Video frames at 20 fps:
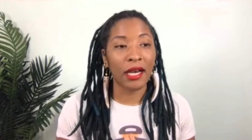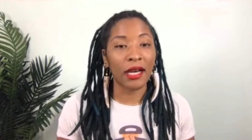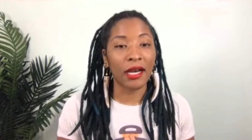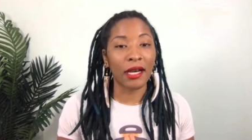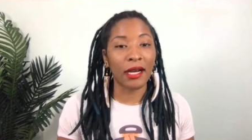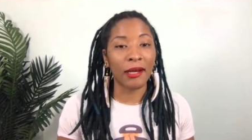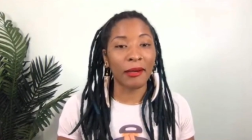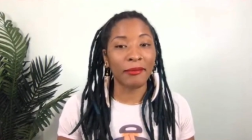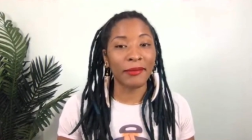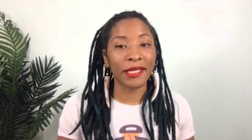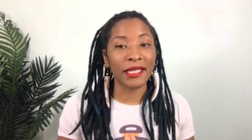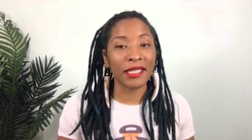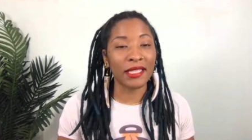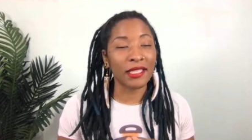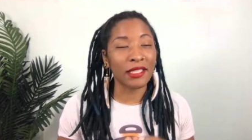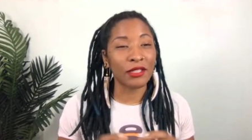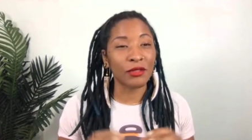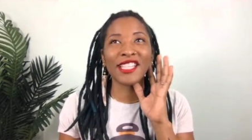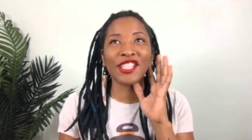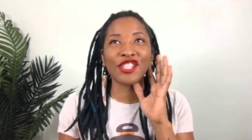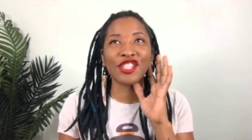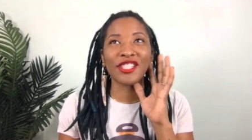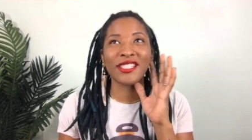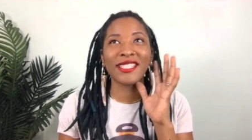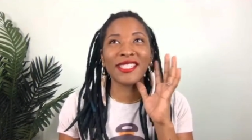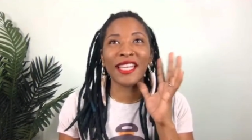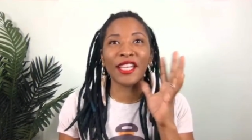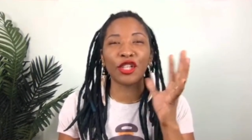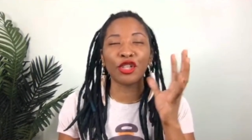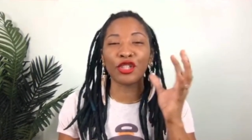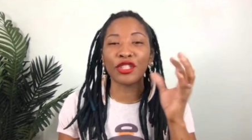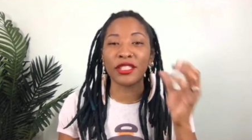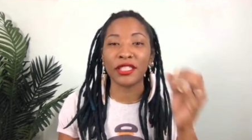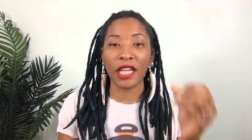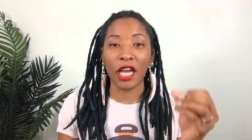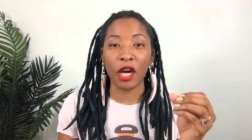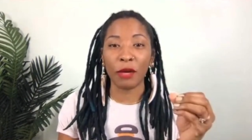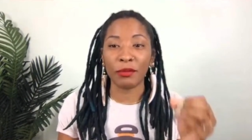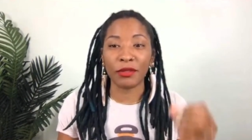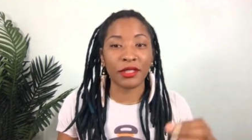um, because it's just like your
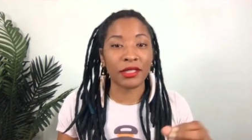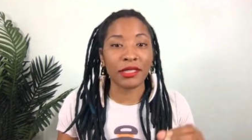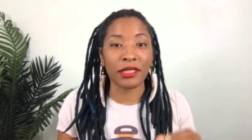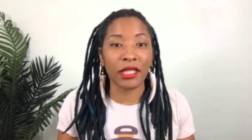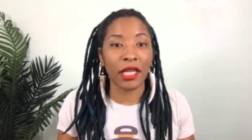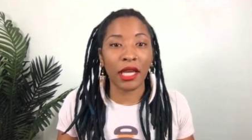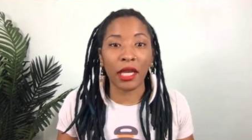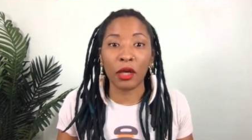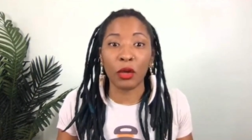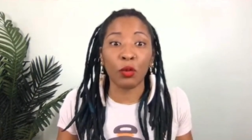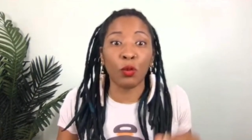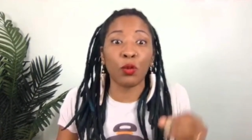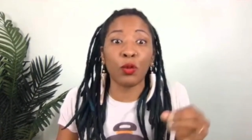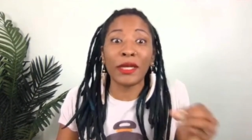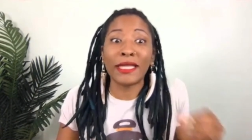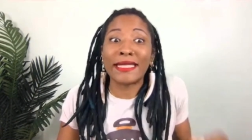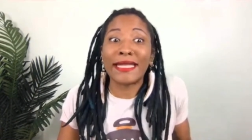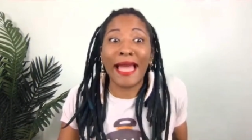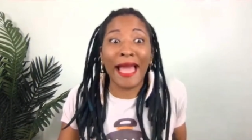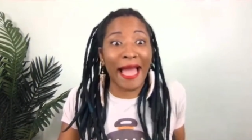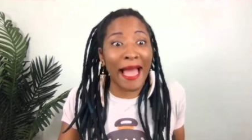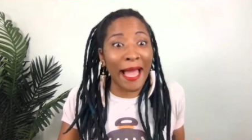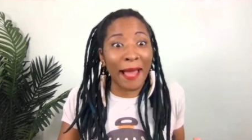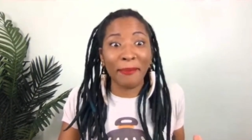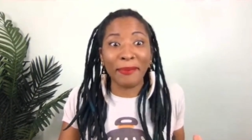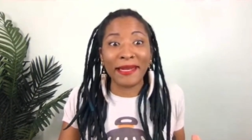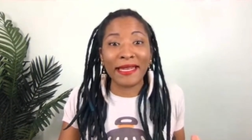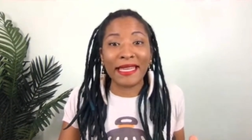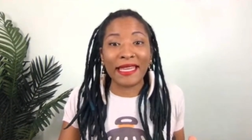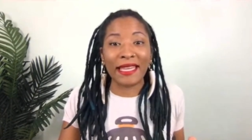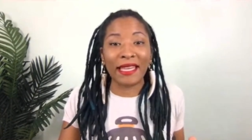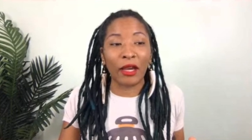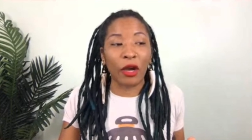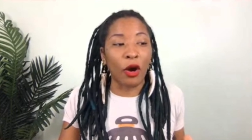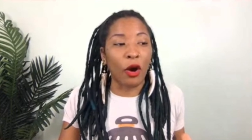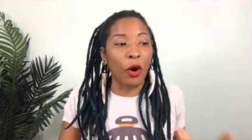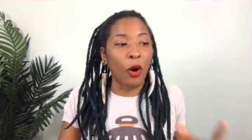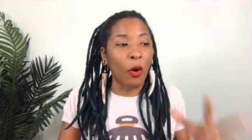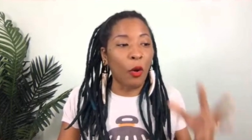scalp is just like, what's happening?